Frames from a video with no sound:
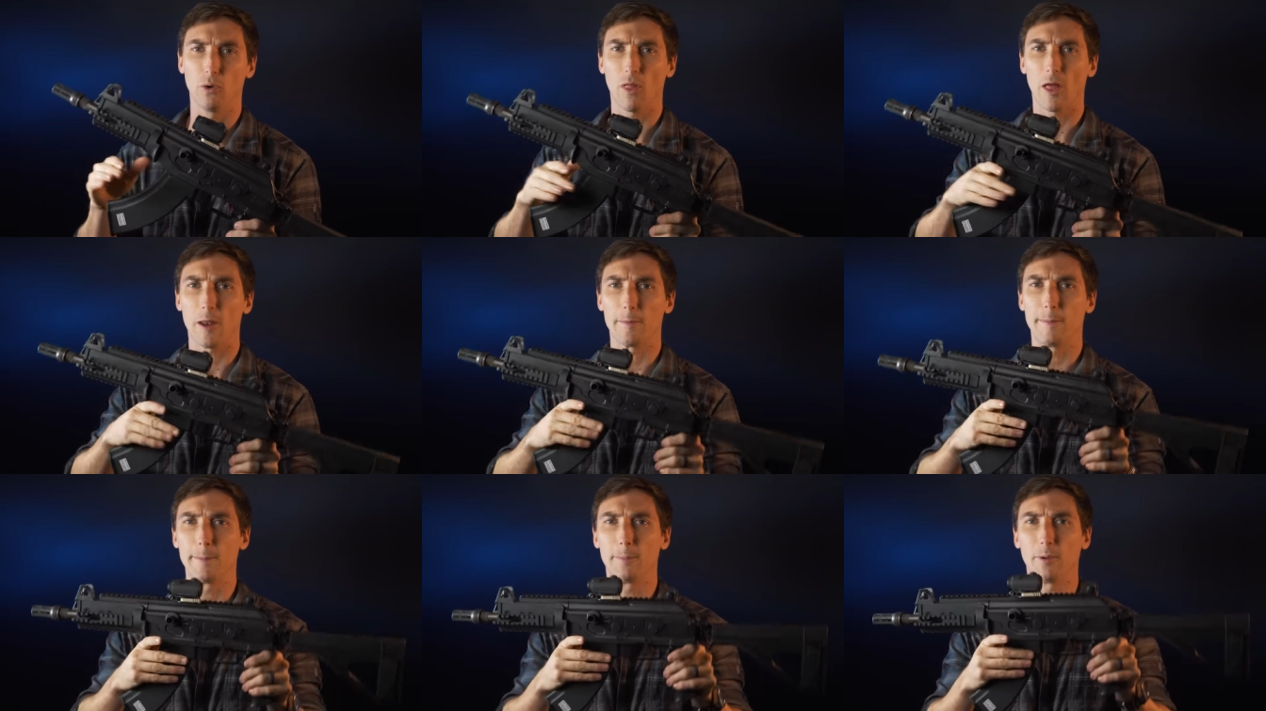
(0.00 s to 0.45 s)
A
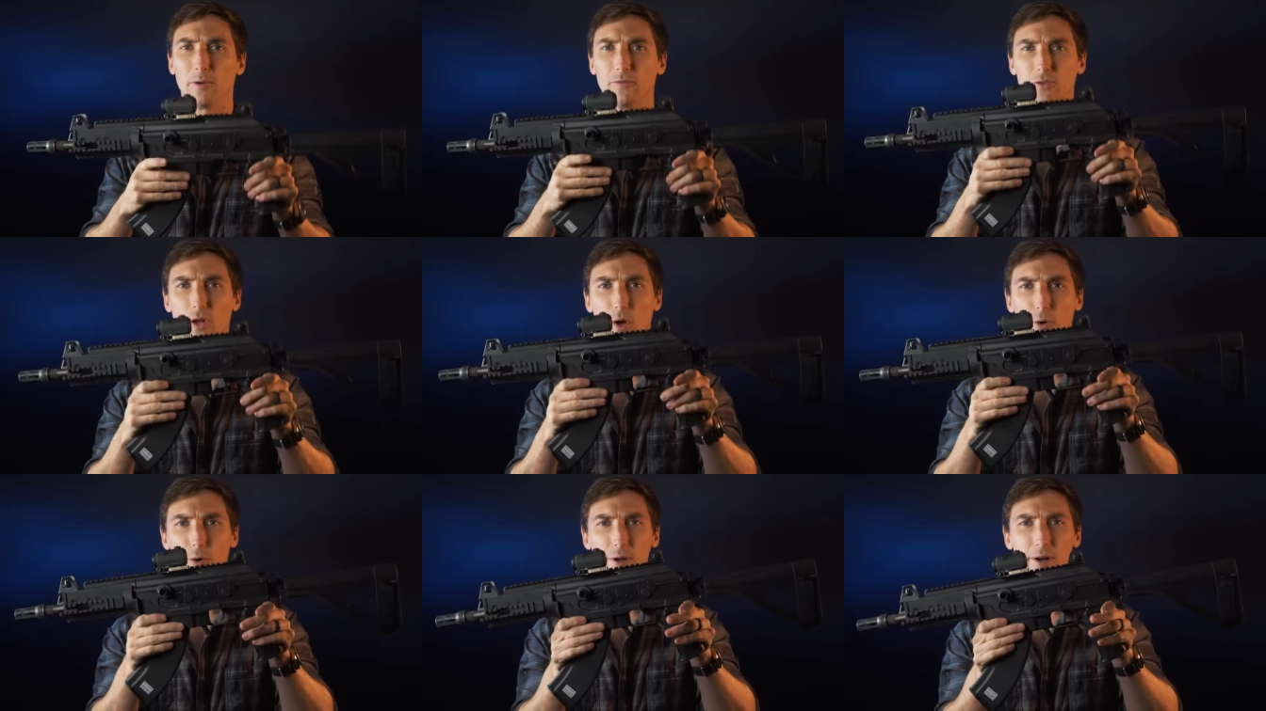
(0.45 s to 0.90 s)
lot of people have
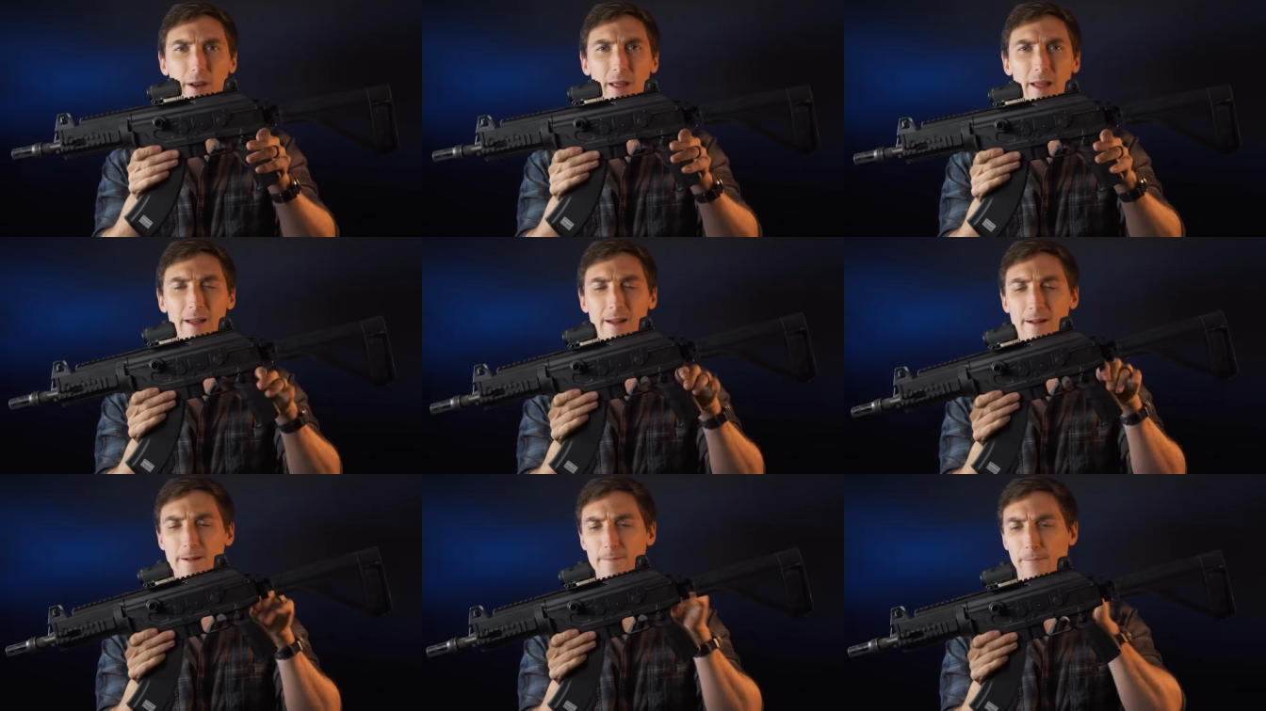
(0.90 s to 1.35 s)
noted
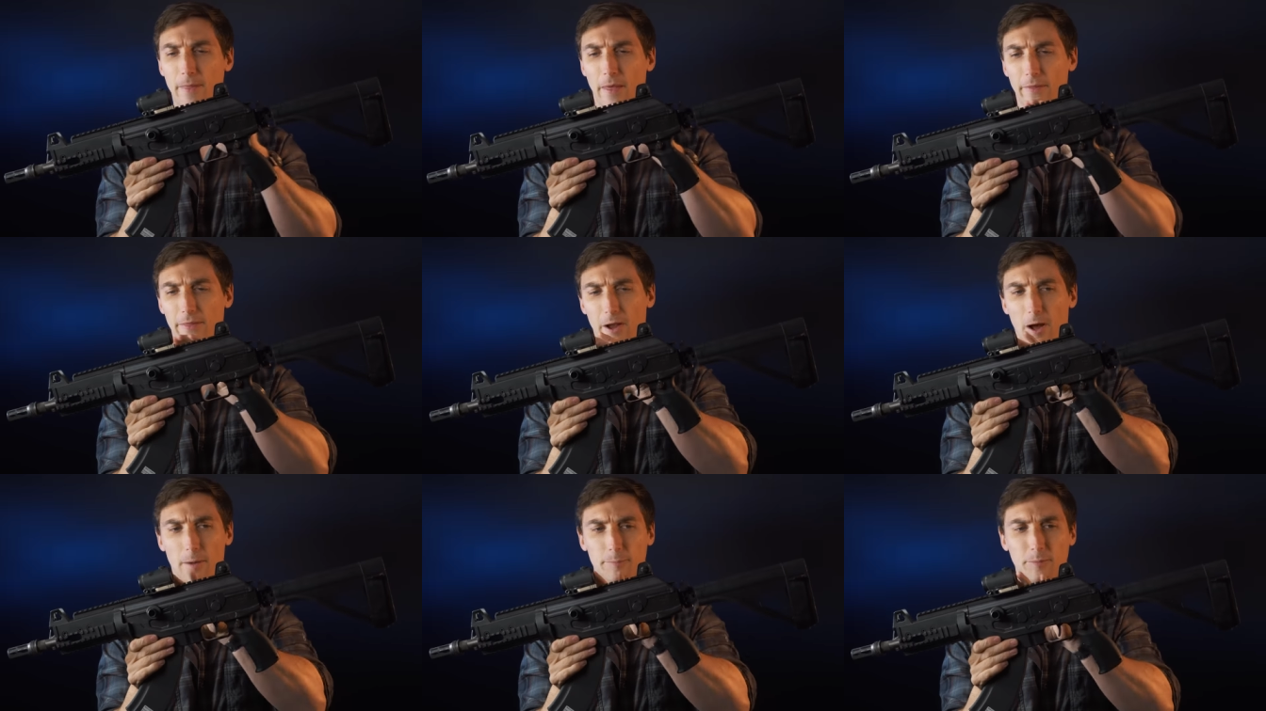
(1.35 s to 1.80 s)

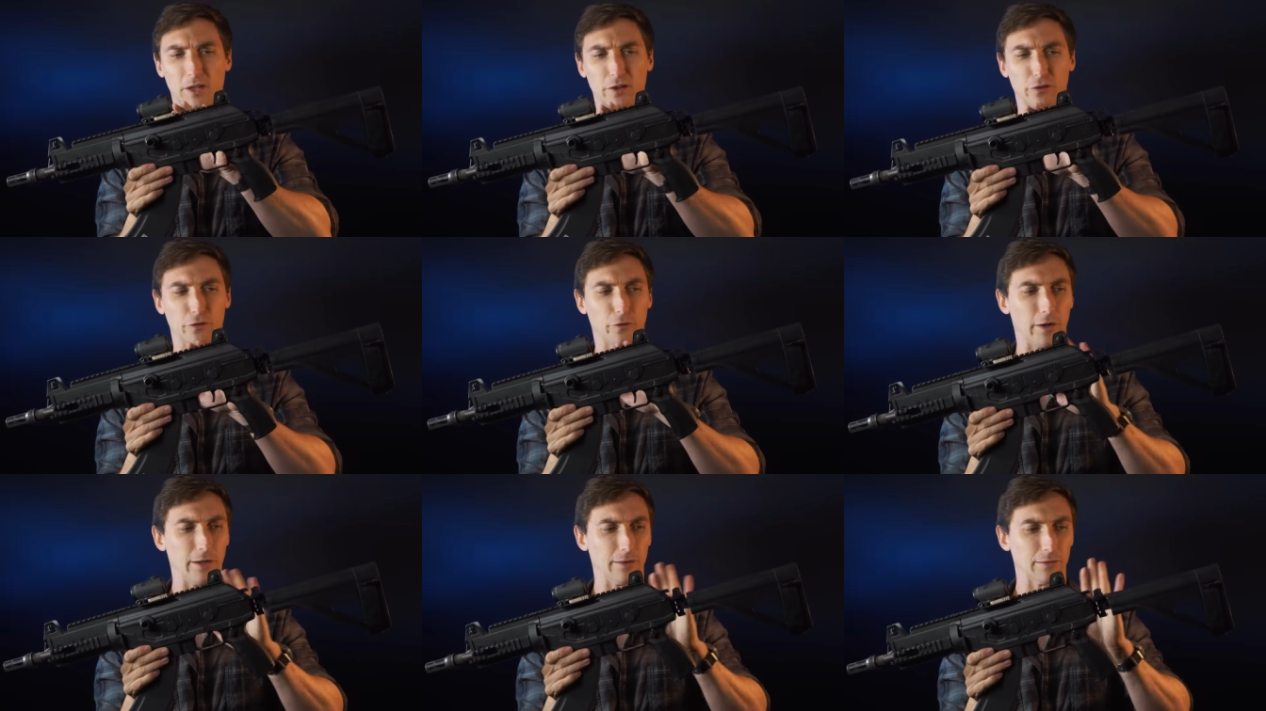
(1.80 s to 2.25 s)
that the optic
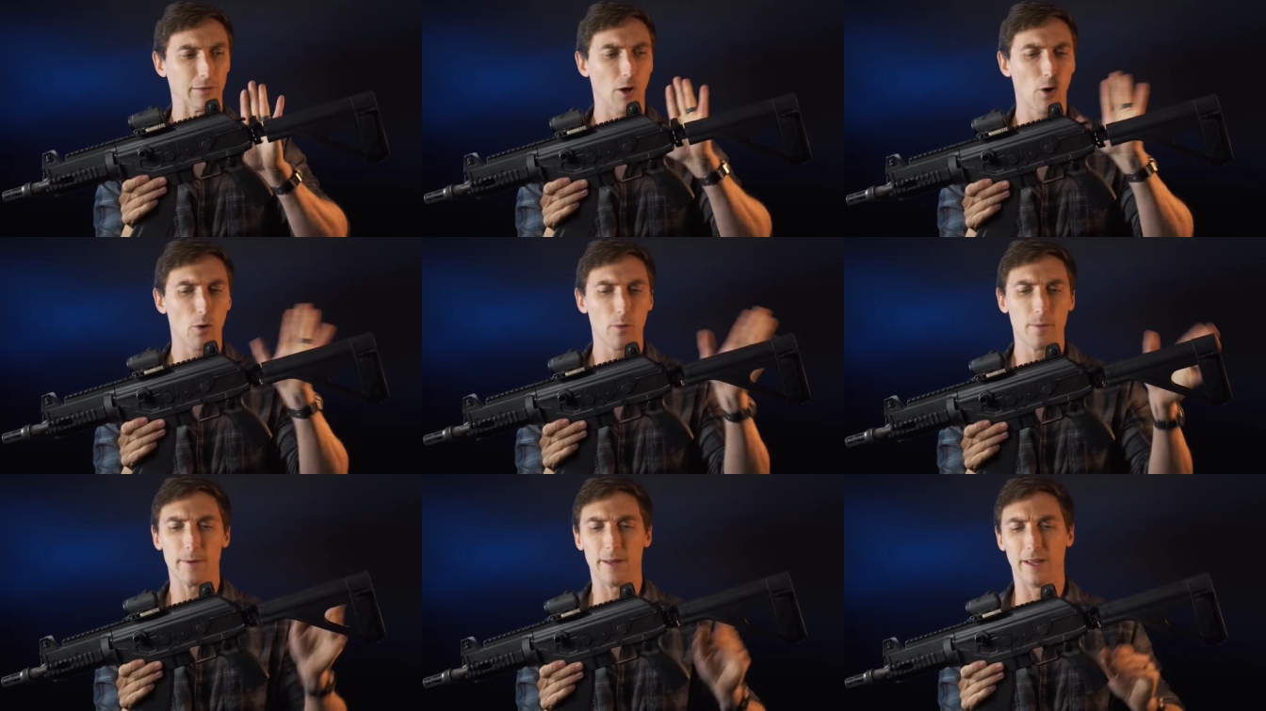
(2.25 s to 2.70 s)
is very
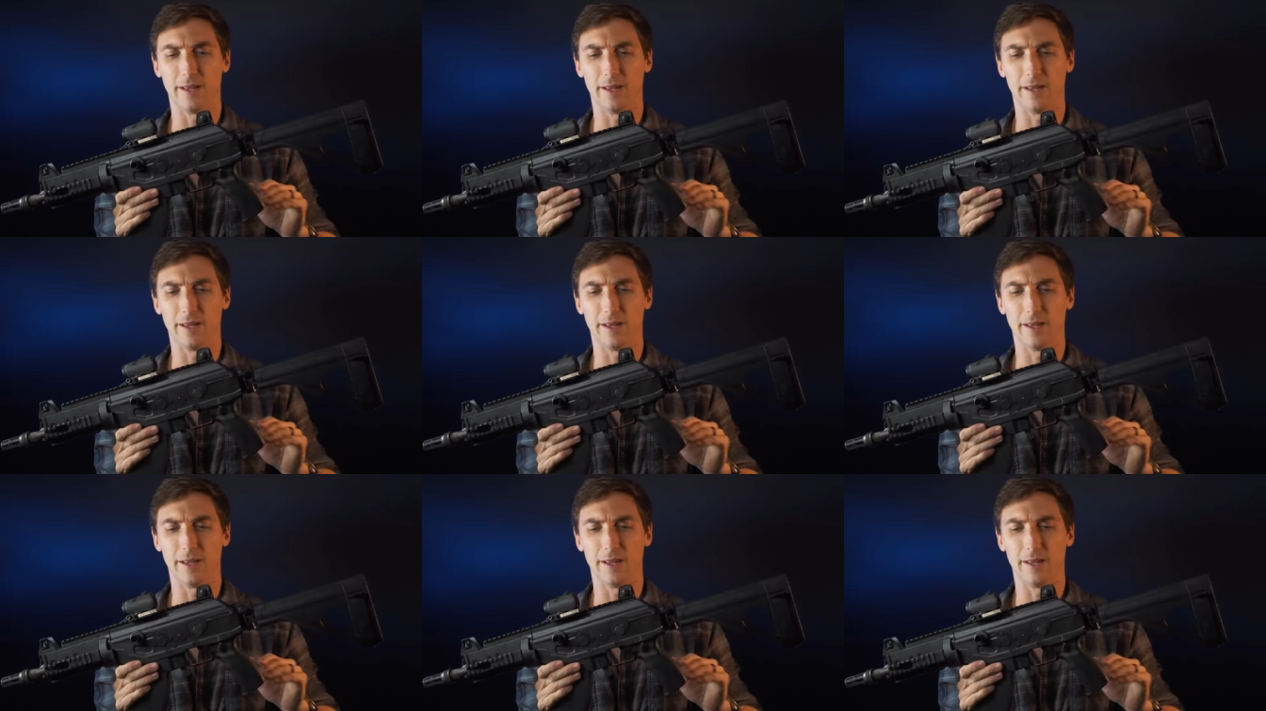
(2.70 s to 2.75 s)
low.